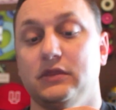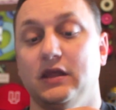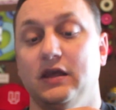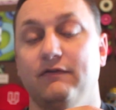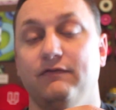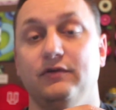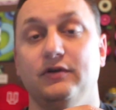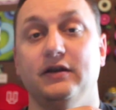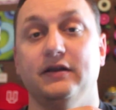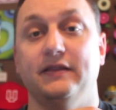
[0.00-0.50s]

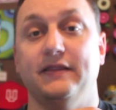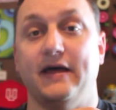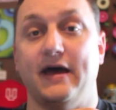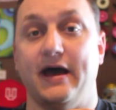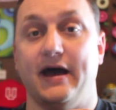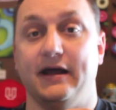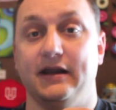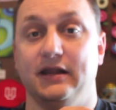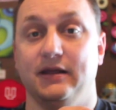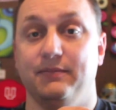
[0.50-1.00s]
If you did
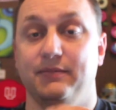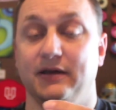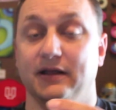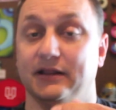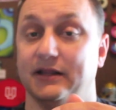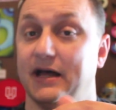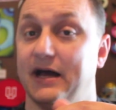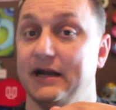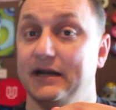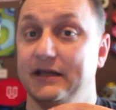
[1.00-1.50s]
that, it'd be a
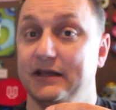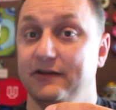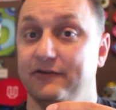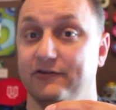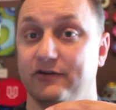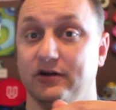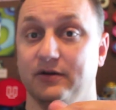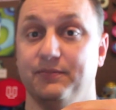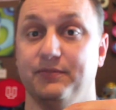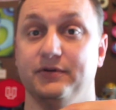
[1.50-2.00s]
lot
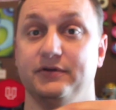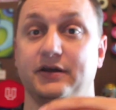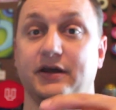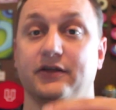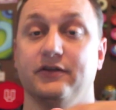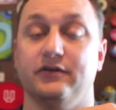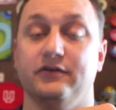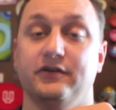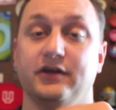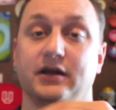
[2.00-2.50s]
easier to put
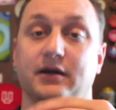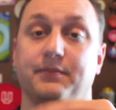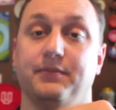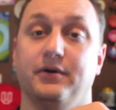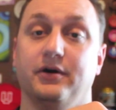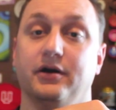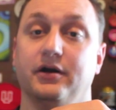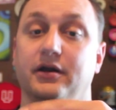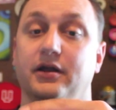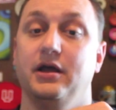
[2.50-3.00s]
together and take
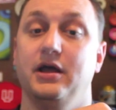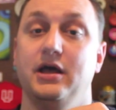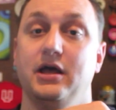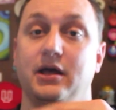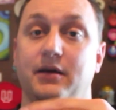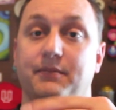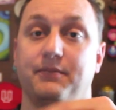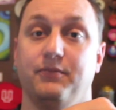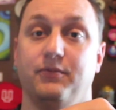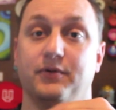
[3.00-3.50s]
apart.
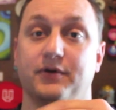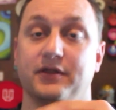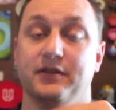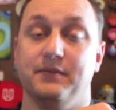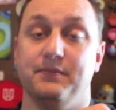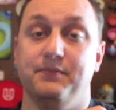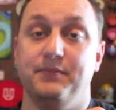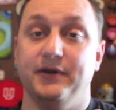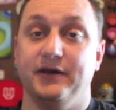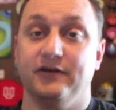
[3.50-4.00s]
One of the
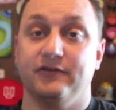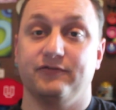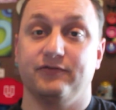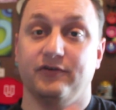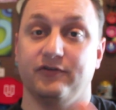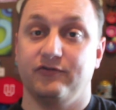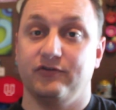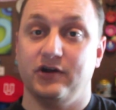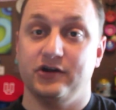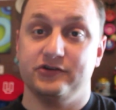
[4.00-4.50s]
biggest
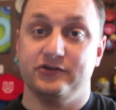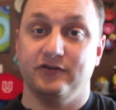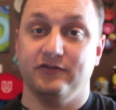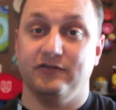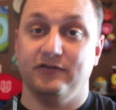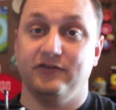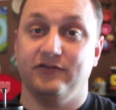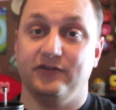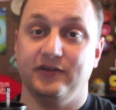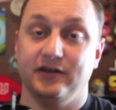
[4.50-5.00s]
frustrations
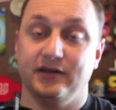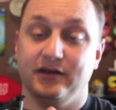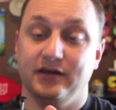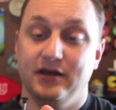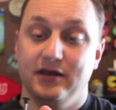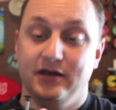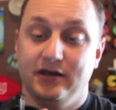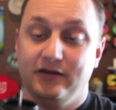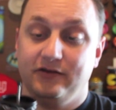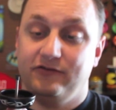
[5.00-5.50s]
of this thing
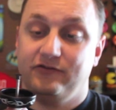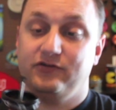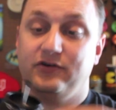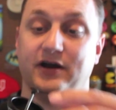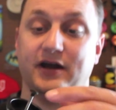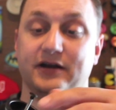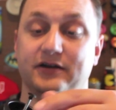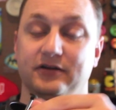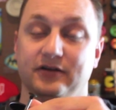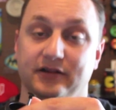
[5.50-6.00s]
is
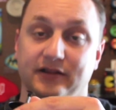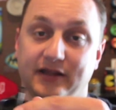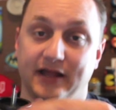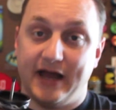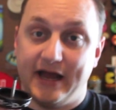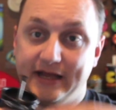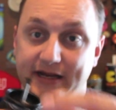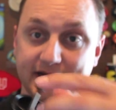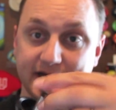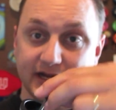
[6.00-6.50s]
trying to
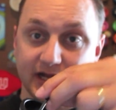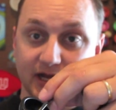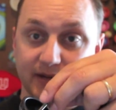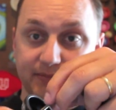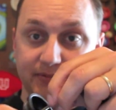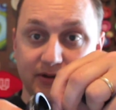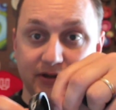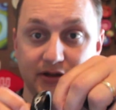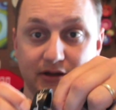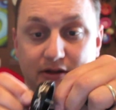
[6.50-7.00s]
line it
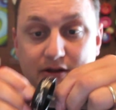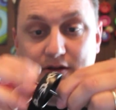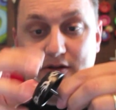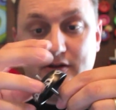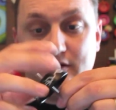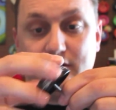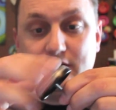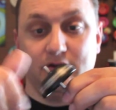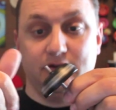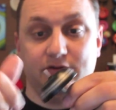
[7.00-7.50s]
up
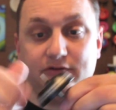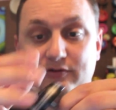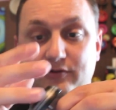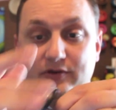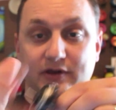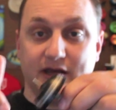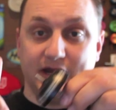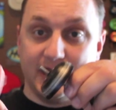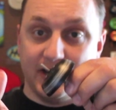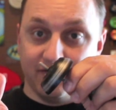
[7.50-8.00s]
so
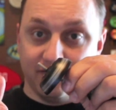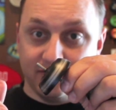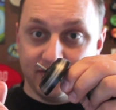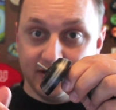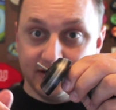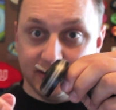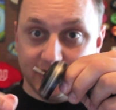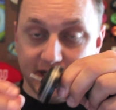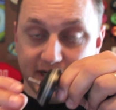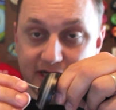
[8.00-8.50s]
you got
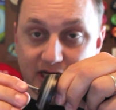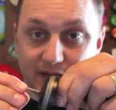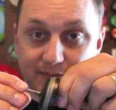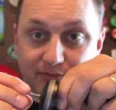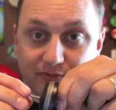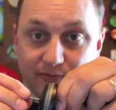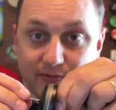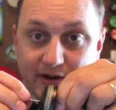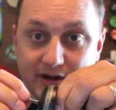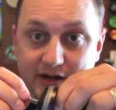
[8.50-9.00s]
everything lined up
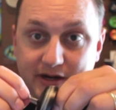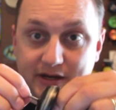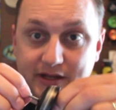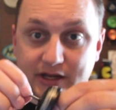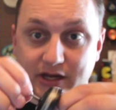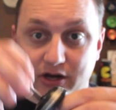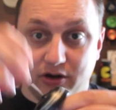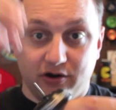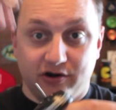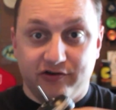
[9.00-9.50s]
and ready to
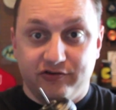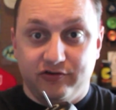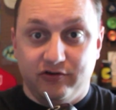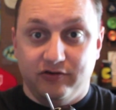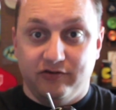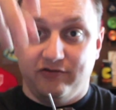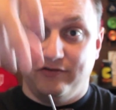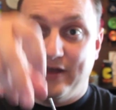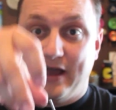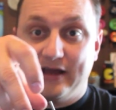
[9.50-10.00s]
go as
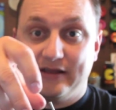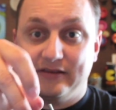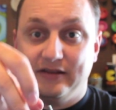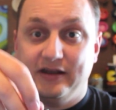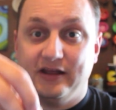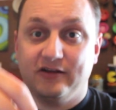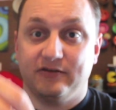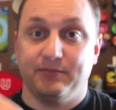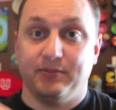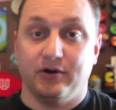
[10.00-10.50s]
you stack the
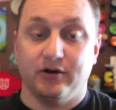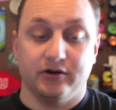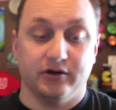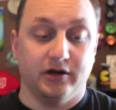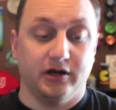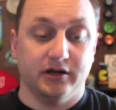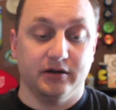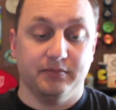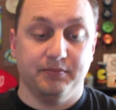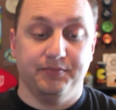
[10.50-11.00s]
next part
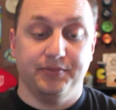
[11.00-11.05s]
on.